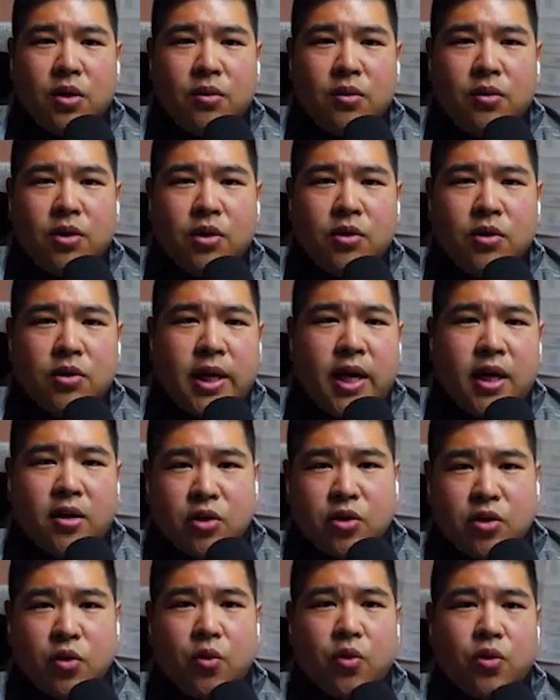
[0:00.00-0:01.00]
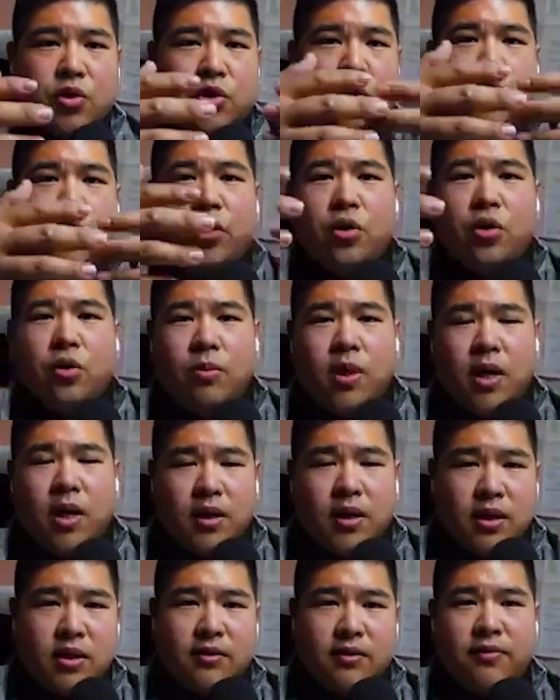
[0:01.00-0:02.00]
know, those hangar doors are
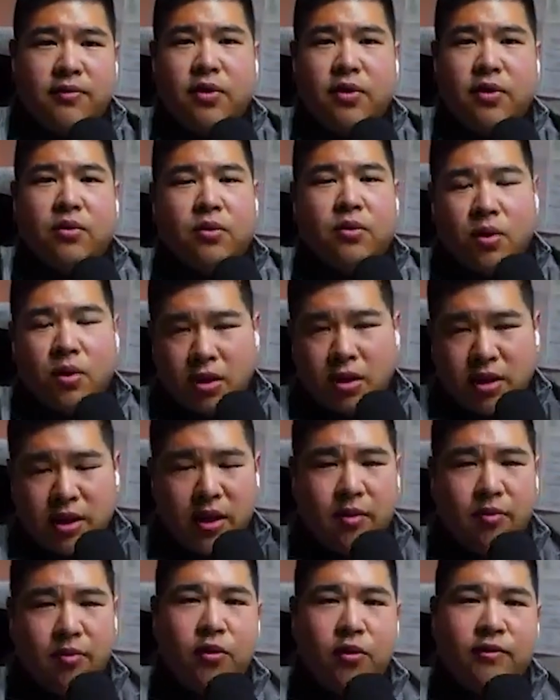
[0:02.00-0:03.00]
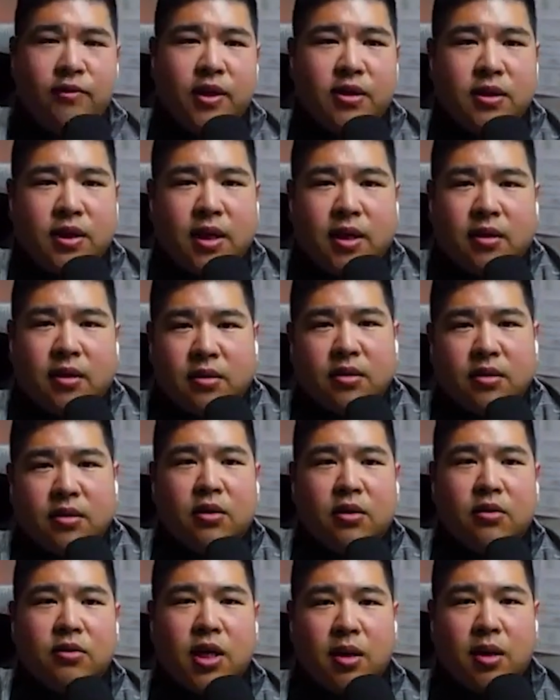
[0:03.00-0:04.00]
humongous. If you watched any movies like
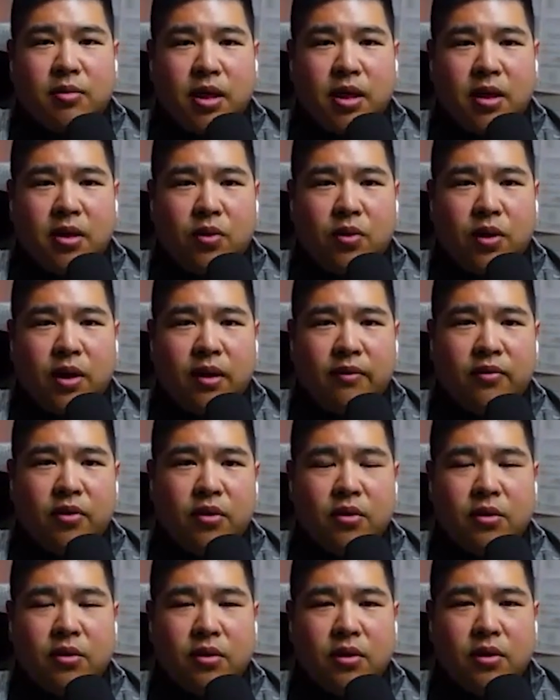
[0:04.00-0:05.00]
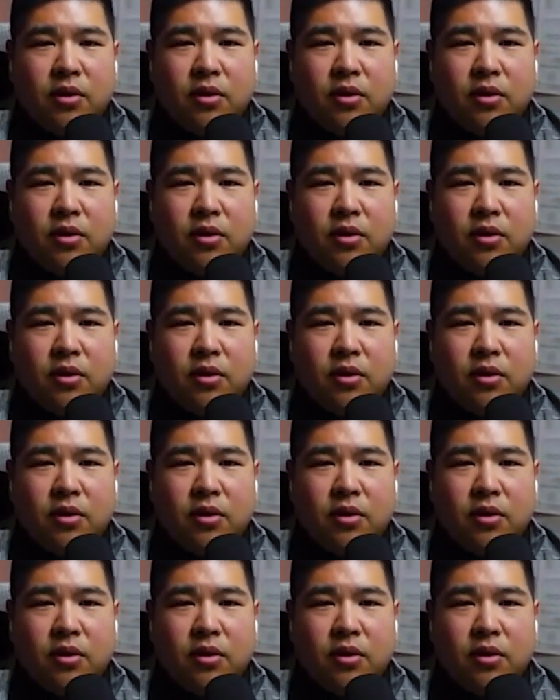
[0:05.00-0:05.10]
you know Top Gun, whatever,